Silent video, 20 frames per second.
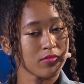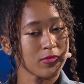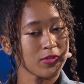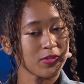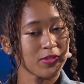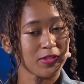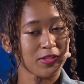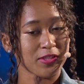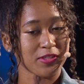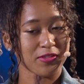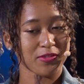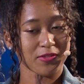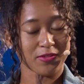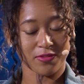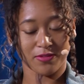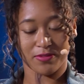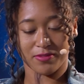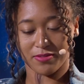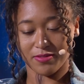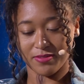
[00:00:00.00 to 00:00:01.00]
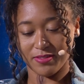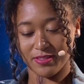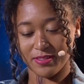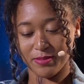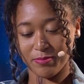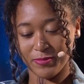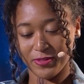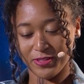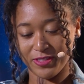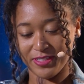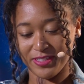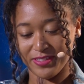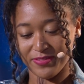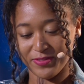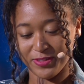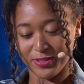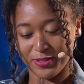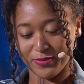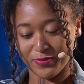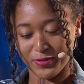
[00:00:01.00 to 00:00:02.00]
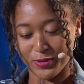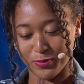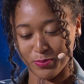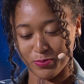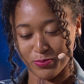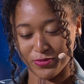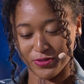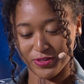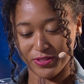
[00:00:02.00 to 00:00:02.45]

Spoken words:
Okay, so I'm going to have to give you a